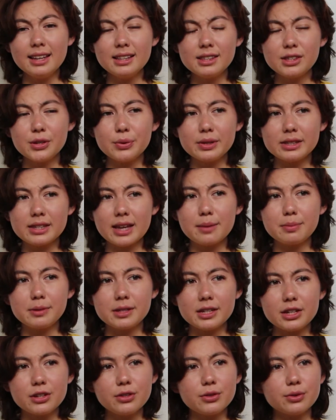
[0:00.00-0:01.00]
And so it's up
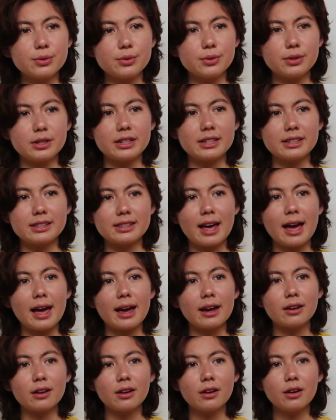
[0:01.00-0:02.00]
to you to
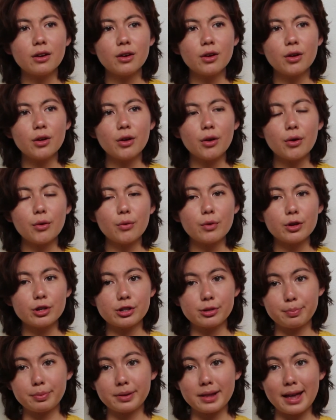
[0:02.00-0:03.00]
decide
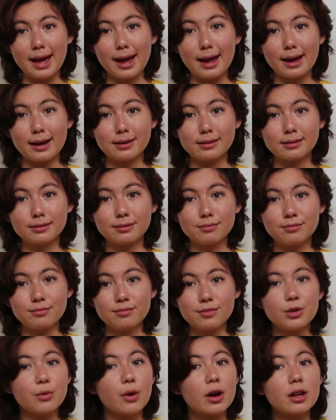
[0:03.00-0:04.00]
which plan
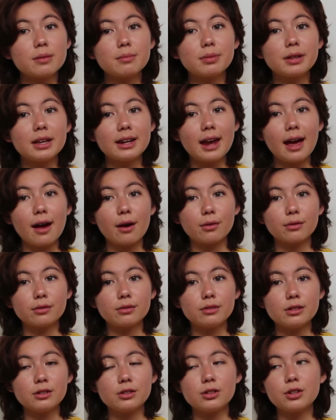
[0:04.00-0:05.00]
you want played out.
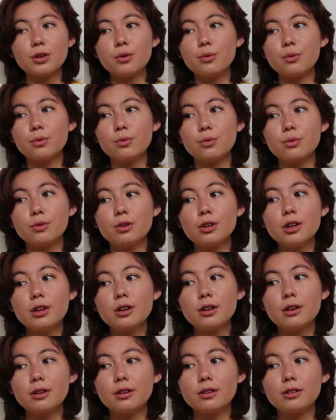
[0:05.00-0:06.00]
And so you
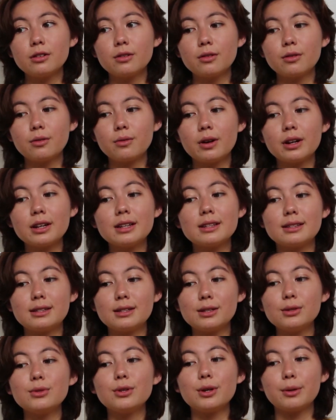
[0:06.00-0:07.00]
want
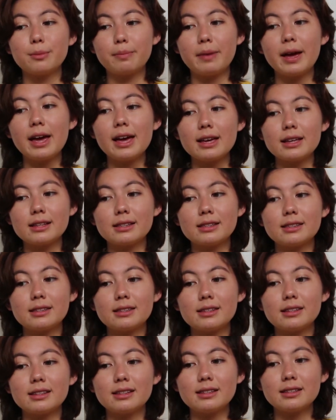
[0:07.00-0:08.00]
to do your
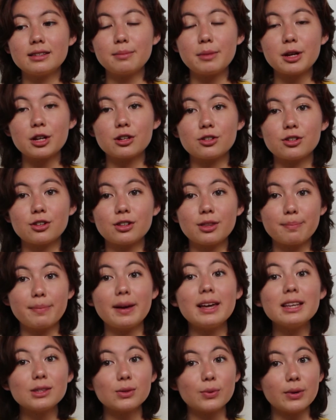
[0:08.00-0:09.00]
best to make sure the
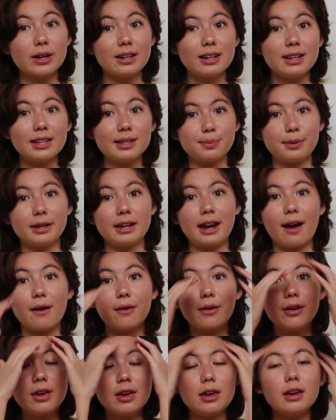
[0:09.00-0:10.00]
best one is played
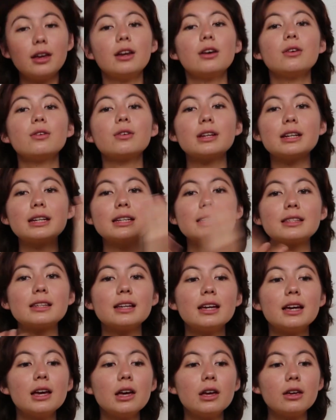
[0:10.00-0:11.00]
out. You know,
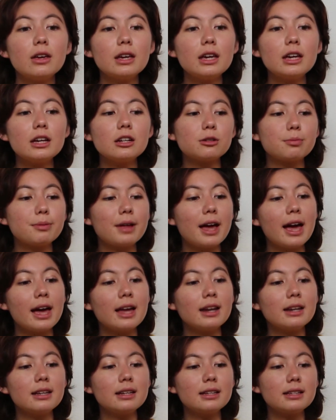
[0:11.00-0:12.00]
because each
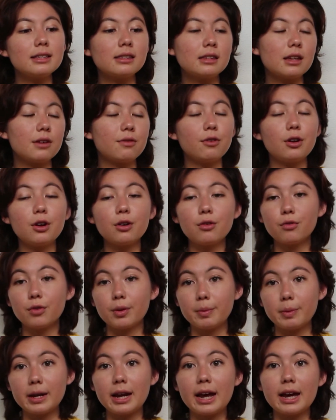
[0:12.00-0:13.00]
plan is different
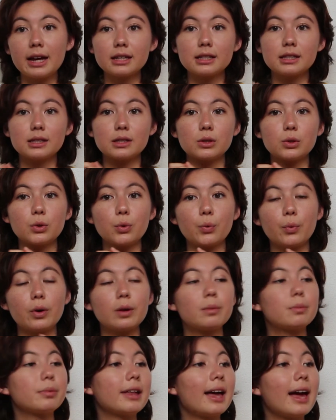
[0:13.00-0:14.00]
from the next.
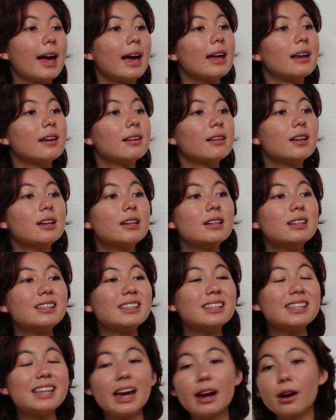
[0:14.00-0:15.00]
One plan,
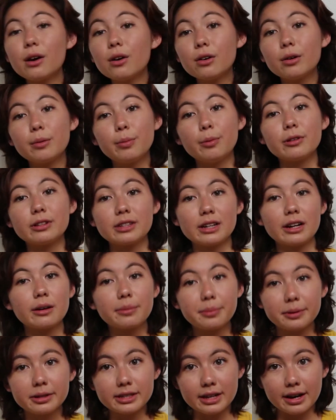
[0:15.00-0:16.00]
terrible,
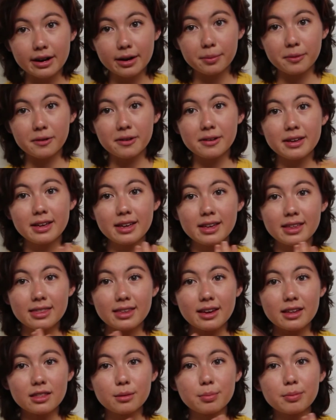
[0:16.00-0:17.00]
terrible, terrible.
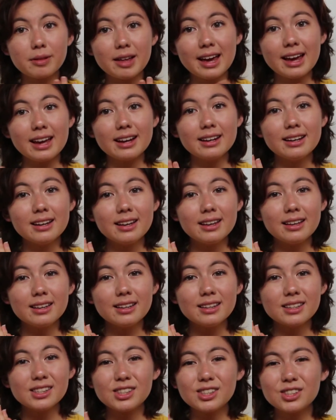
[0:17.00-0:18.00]
The other plan,
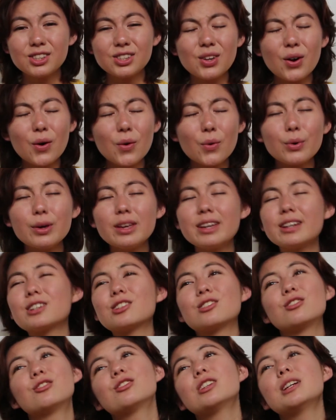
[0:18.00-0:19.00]
so
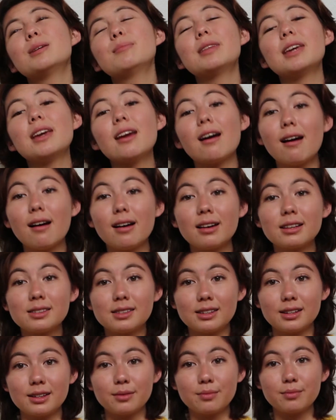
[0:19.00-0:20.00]
extremely
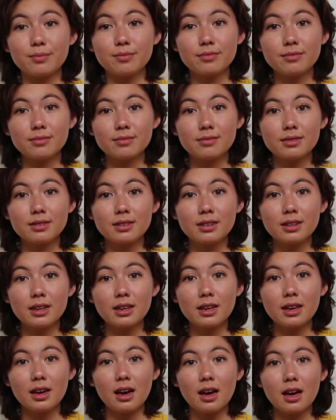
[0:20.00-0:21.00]
awesome.
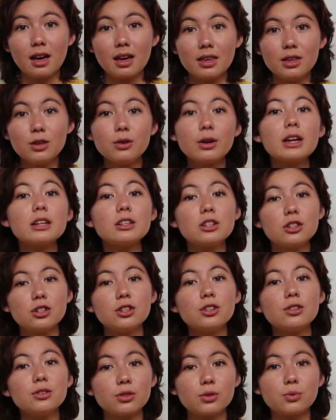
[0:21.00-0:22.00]
You get to
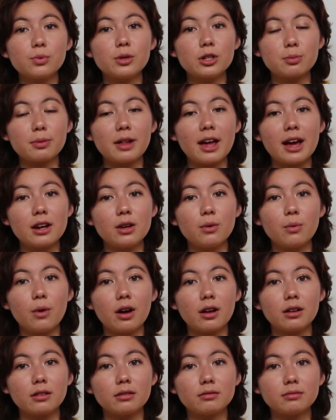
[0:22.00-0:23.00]
choose which plan you
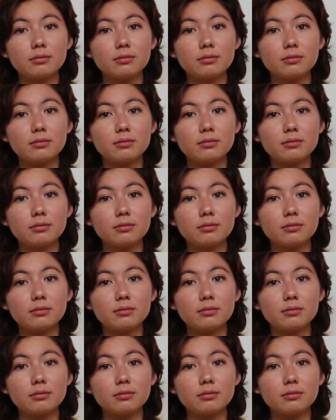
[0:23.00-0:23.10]
want.